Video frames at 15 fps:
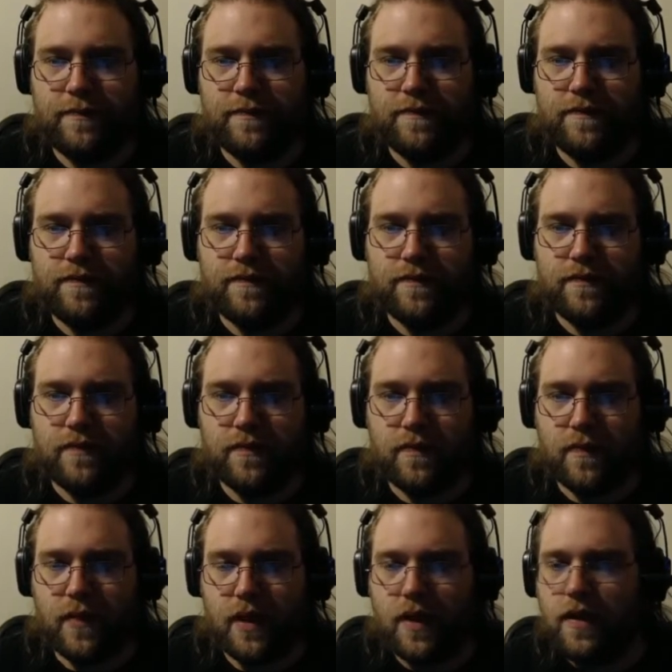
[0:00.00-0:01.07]

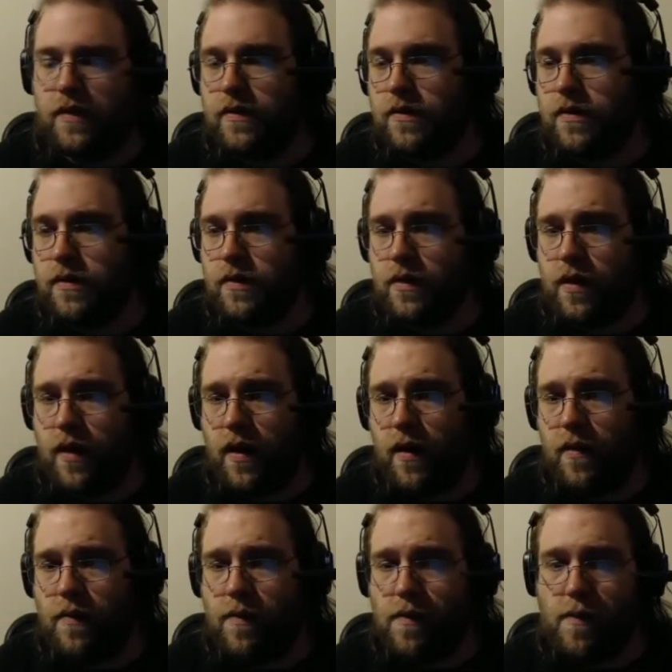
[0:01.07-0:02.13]

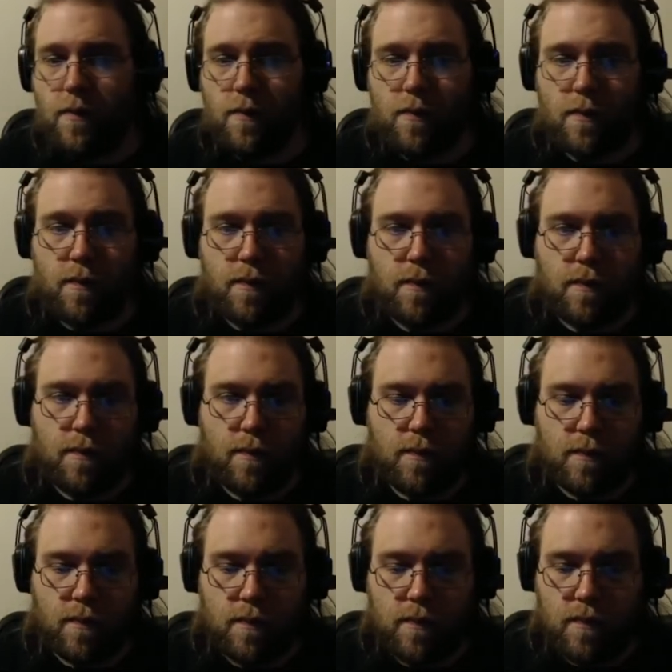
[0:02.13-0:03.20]

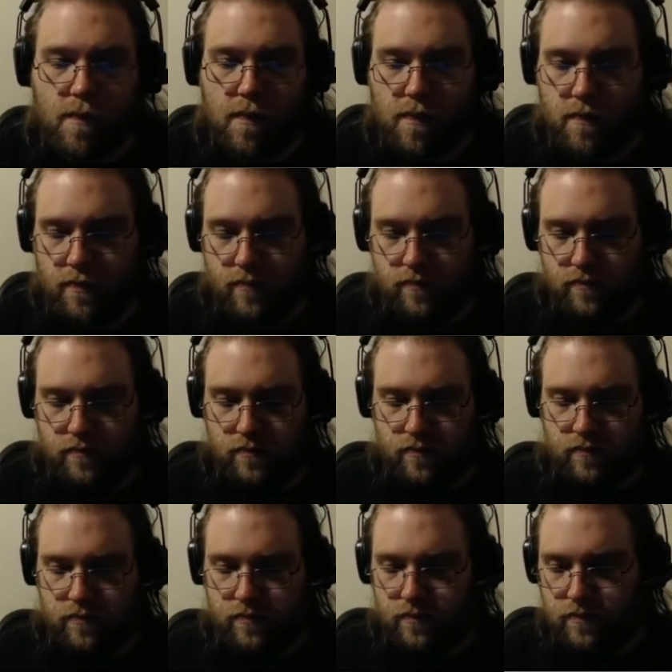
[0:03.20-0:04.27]

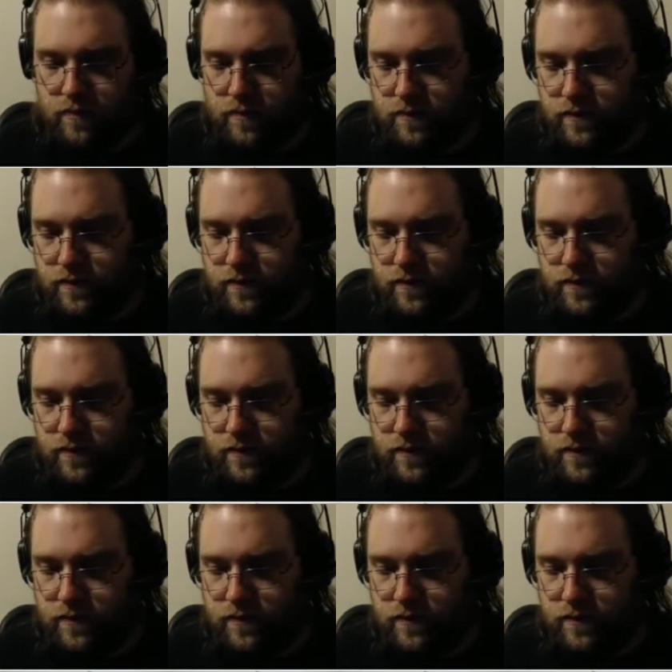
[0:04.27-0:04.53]
(silent)